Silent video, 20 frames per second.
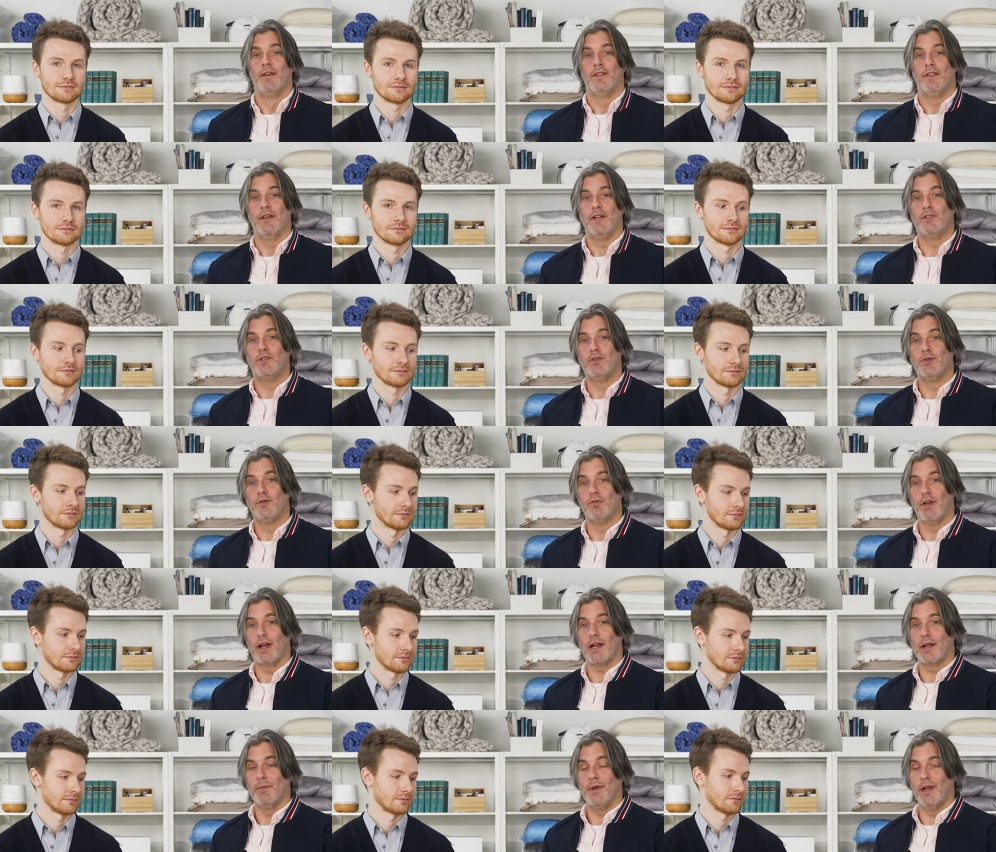Speaker 1: They do
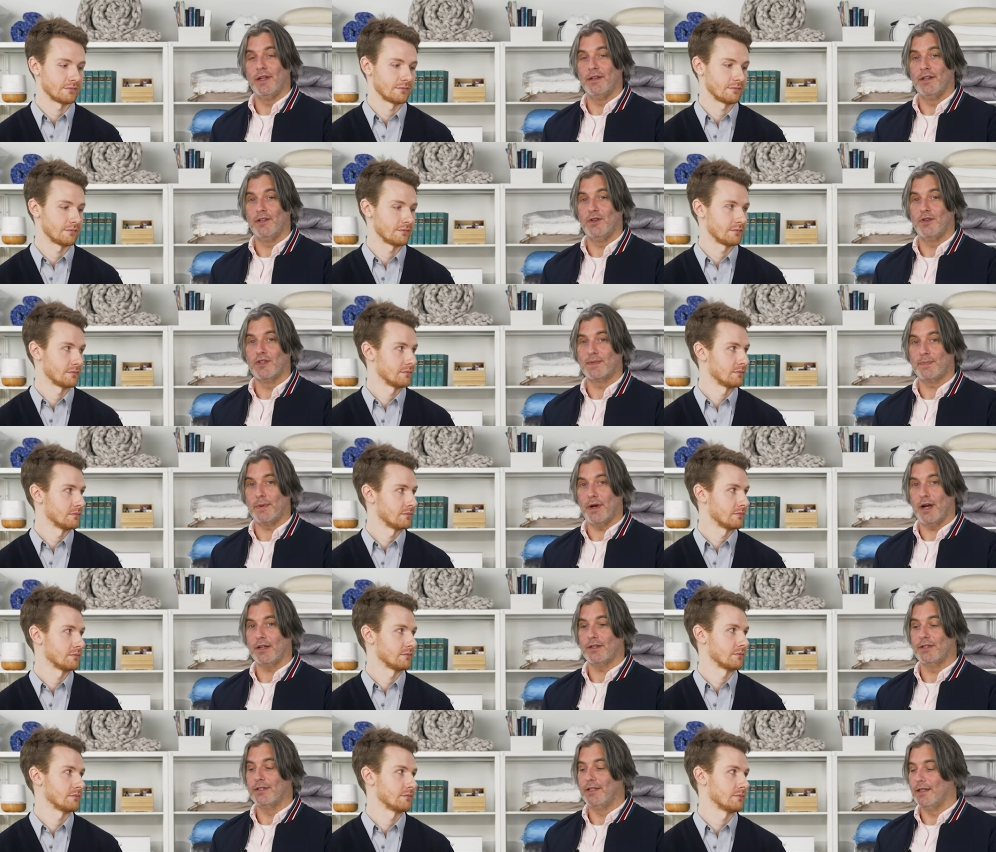recommend that you spot
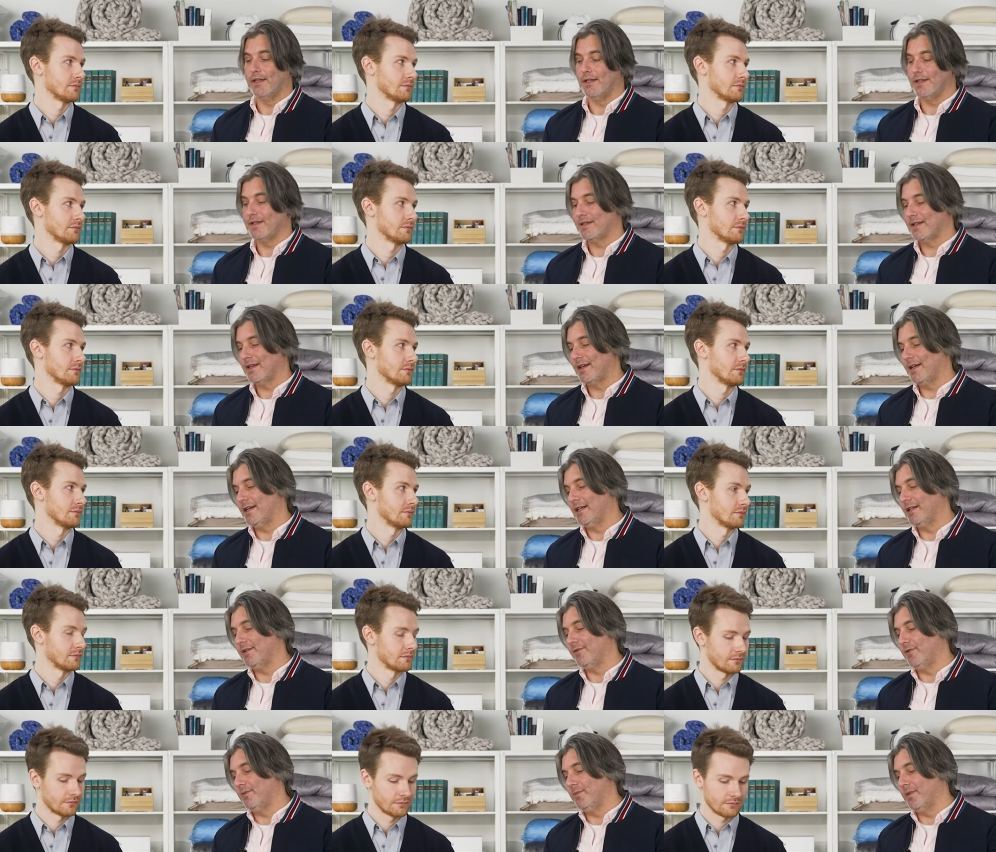clean this, and
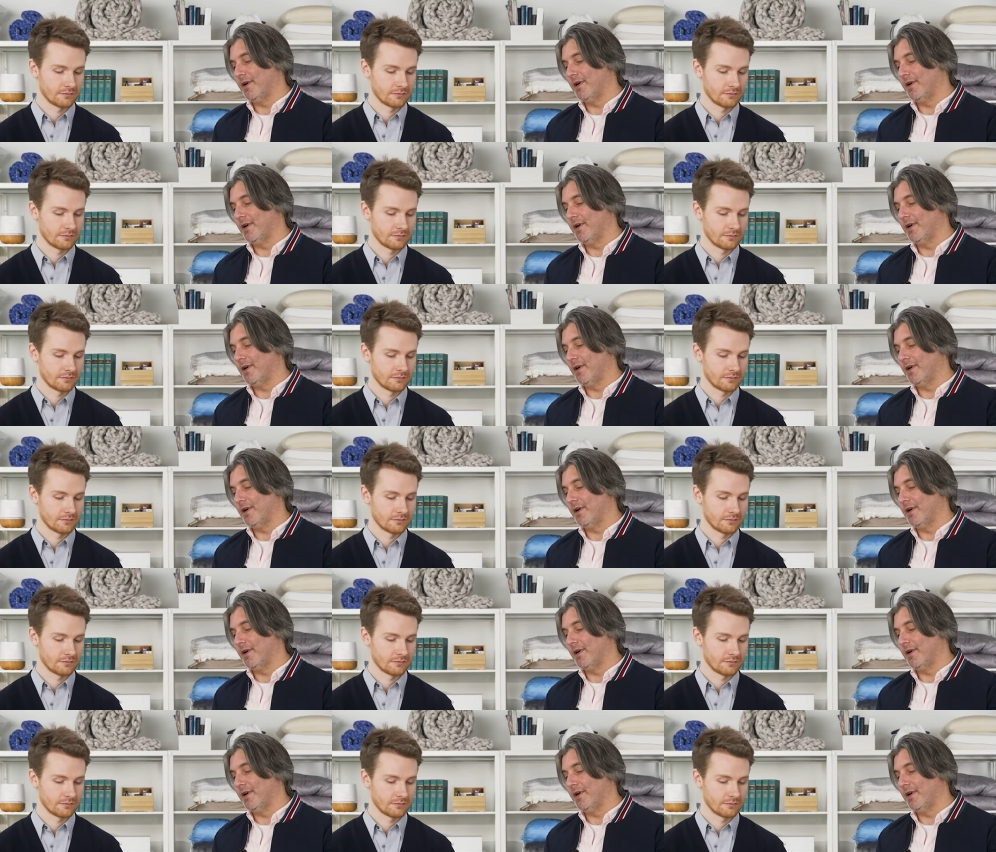if you